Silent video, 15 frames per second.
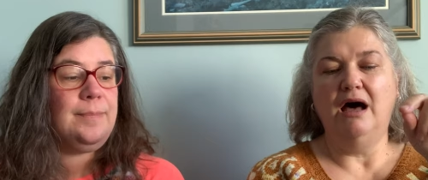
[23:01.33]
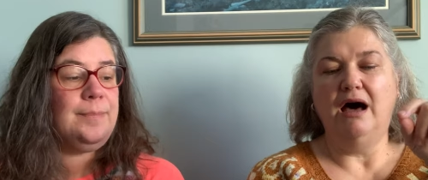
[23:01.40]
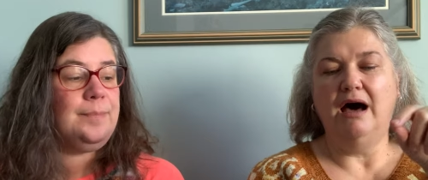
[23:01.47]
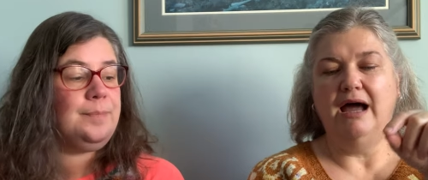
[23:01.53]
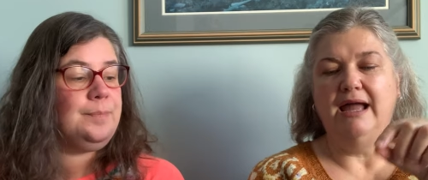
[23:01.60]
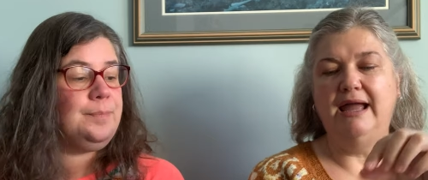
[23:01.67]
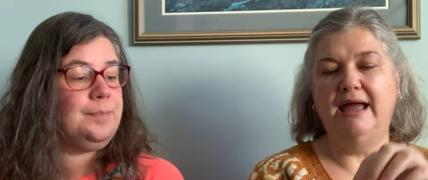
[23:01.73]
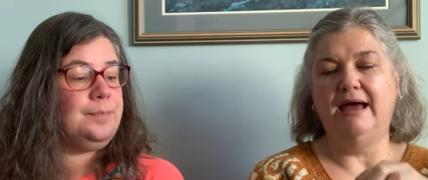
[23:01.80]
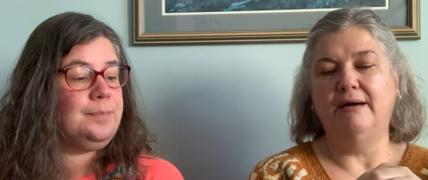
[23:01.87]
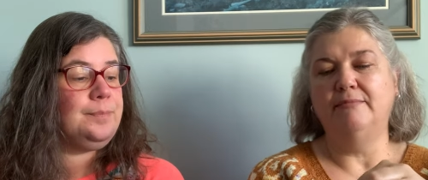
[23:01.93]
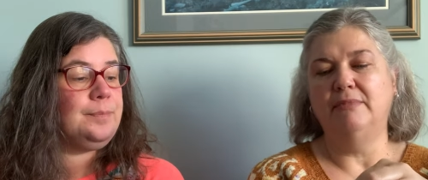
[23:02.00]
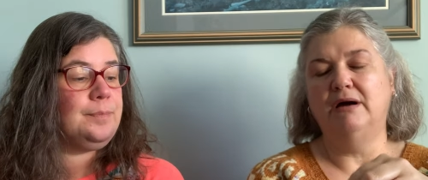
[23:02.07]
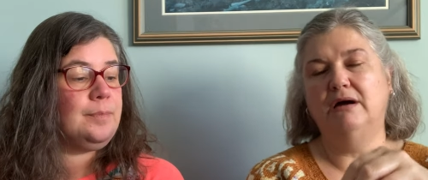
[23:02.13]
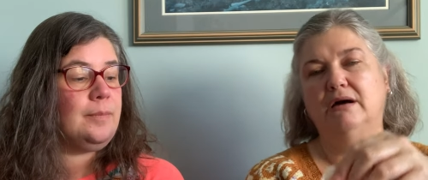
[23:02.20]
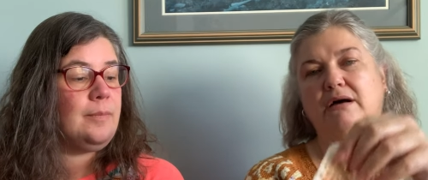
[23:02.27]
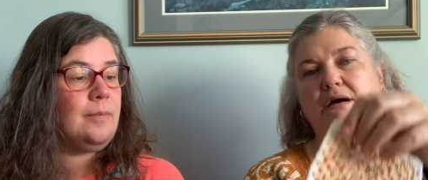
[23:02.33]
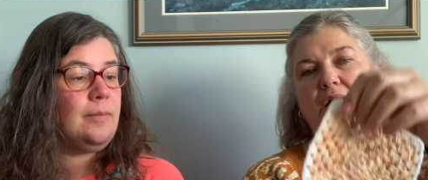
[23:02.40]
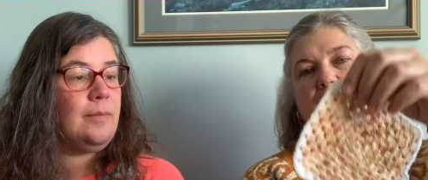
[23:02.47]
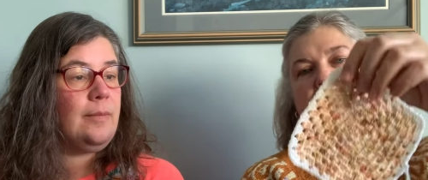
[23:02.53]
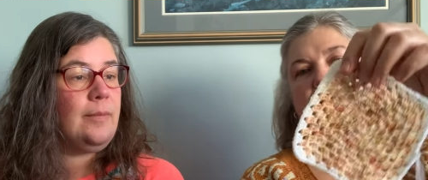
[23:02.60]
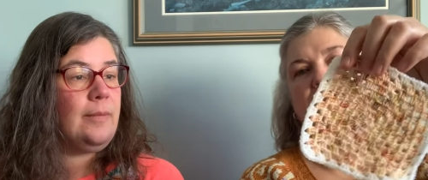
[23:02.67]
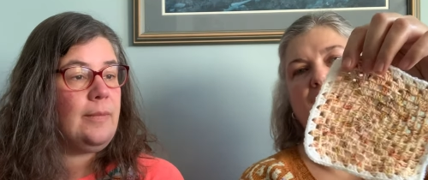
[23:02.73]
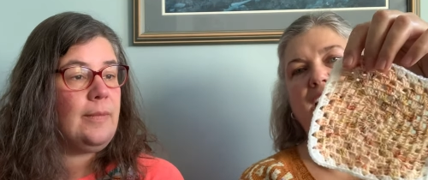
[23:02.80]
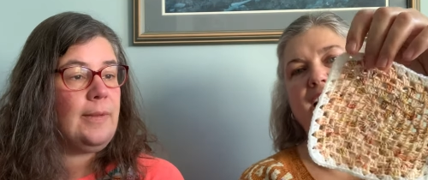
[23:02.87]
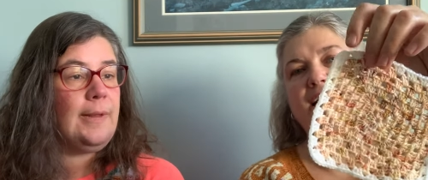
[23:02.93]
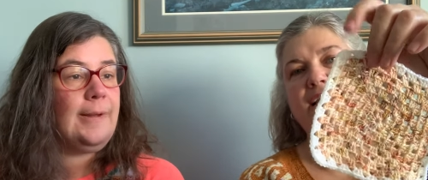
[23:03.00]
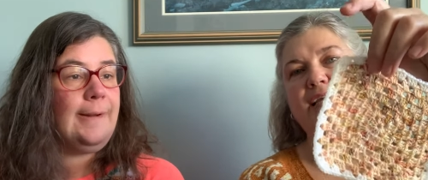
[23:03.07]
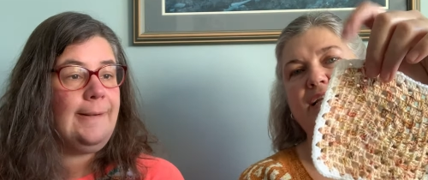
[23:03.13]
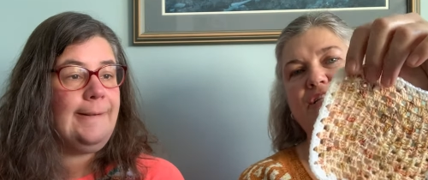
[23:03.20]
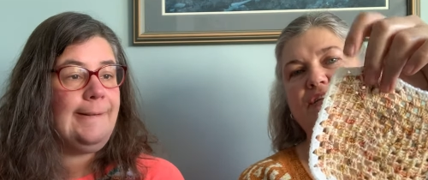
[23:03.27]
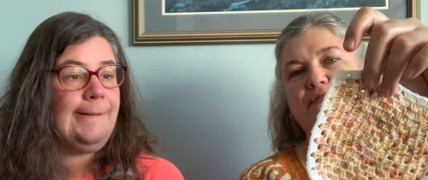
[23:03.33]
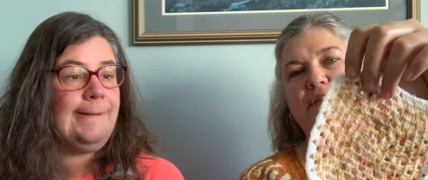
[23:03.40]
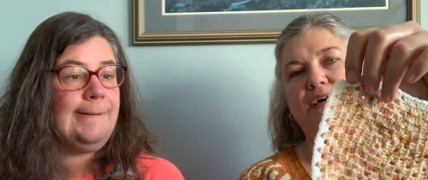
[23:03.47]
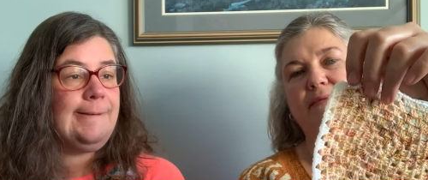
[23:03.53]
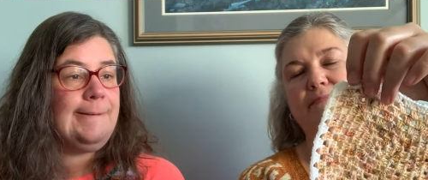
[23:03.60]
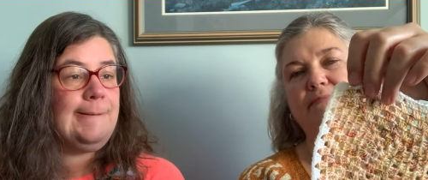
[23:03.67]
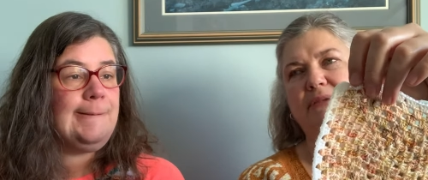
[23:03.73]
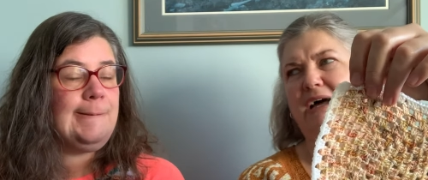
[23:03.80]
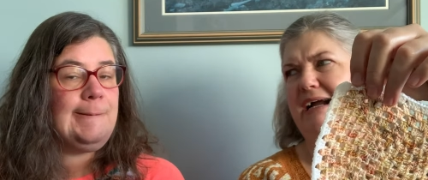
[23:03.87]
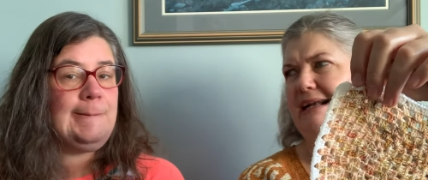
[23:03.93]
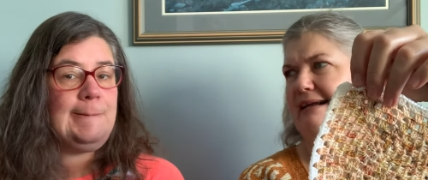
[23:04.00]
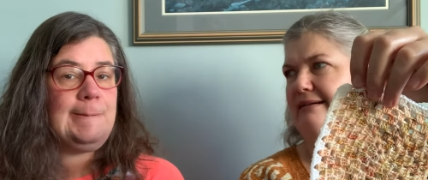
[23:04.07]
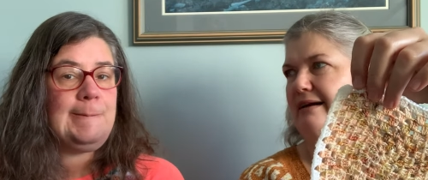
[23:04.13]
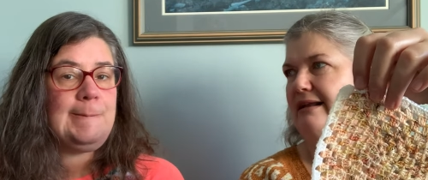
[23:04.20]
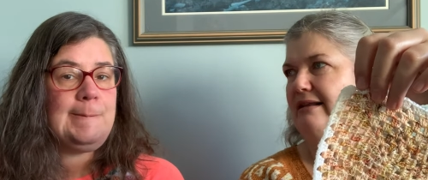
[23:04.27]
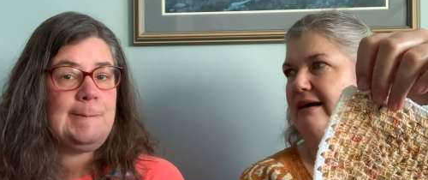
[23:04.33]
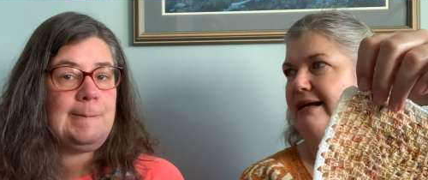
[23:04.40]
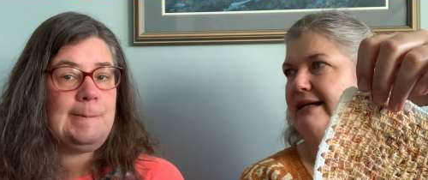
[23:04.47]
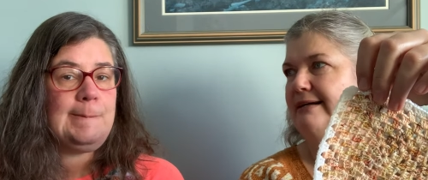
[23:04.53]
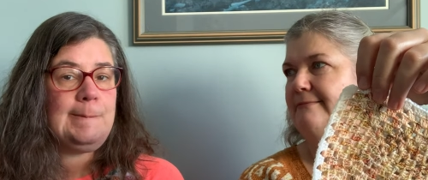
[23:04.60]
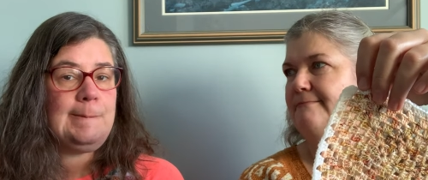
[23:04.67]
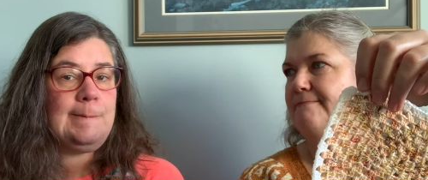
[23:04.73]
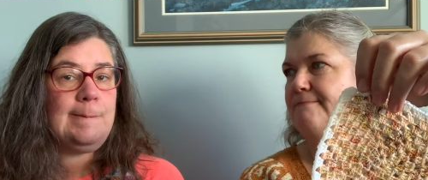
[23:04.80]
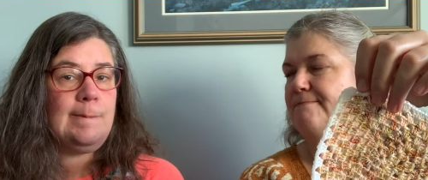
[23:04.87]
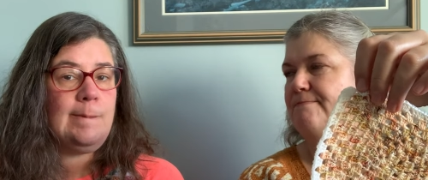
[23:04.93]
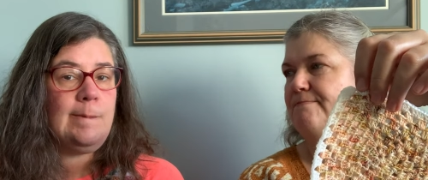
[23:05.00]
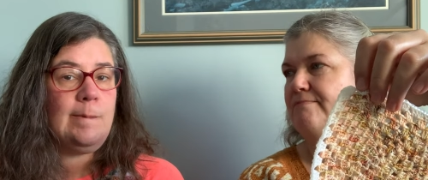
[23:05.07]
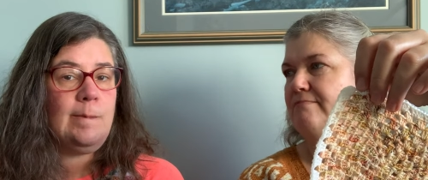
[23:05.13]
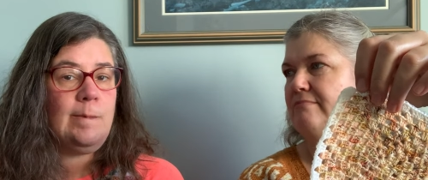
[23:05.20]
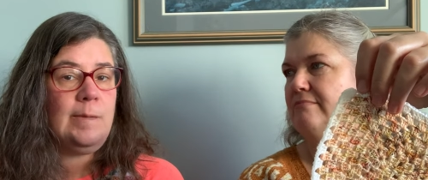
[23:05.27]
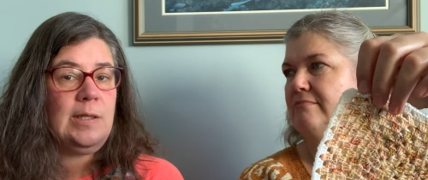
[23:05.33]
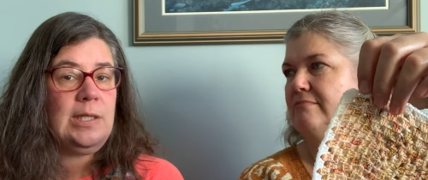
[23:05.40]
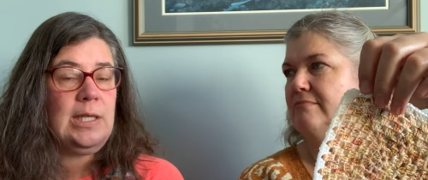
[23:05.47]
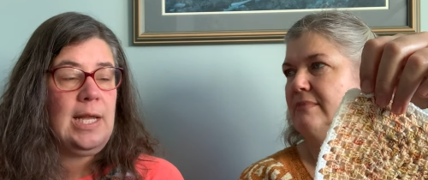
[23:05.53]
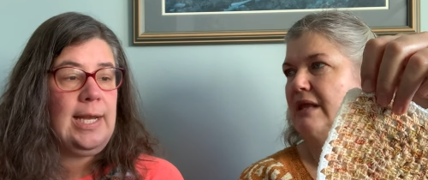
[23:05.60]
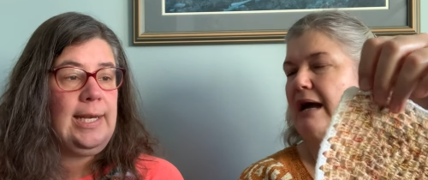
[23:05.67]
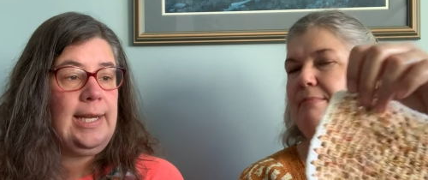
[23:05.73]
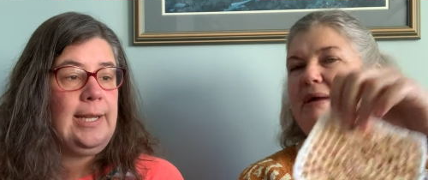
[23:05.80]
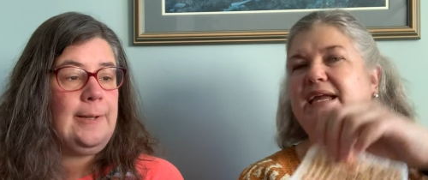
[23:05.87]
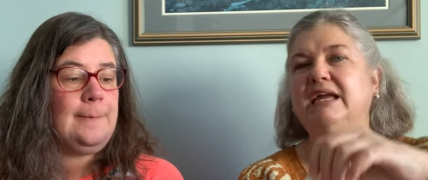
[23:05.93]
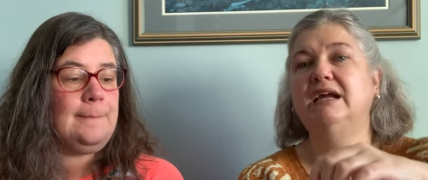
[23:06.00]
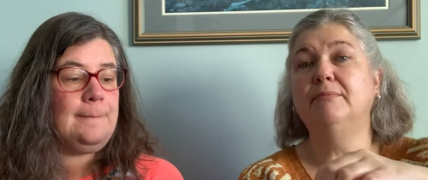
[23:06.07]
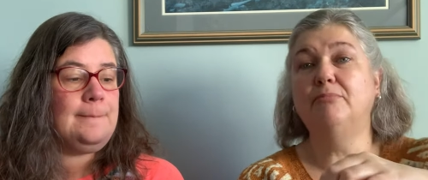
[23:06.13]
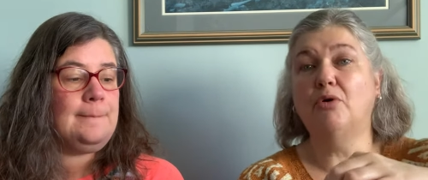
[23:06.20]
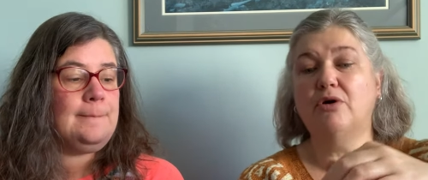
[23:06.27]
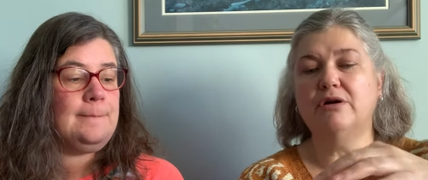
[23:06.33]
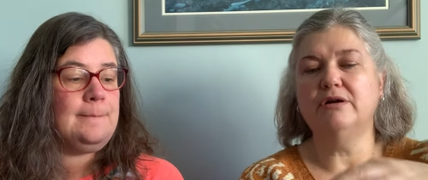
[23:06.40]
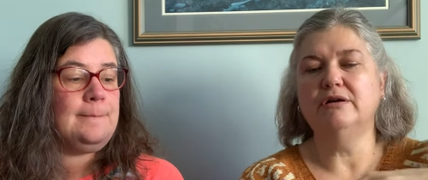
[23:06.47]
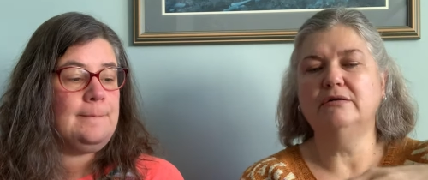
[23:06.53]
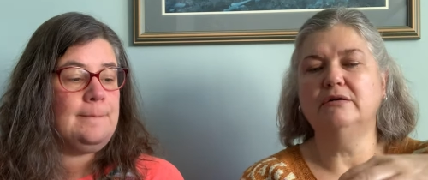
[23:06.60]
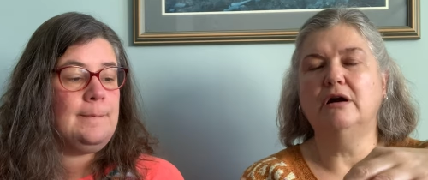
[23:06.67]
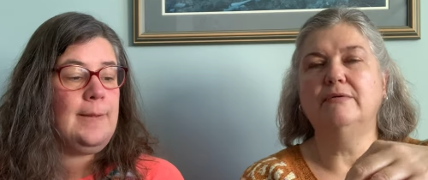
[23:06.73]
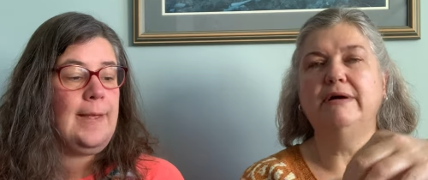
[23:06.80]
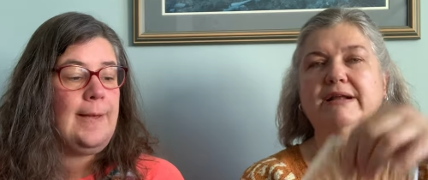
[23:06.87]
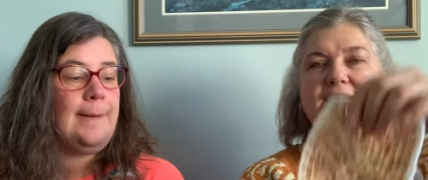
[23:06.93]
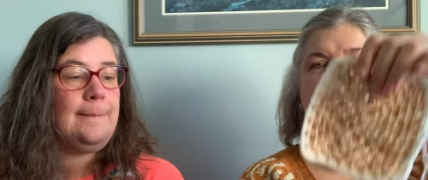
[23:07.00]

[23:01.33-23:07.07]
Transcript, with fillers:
Speaker 1: I am uh, lining each of them, lining, not lining. Aligning? I'm making a border around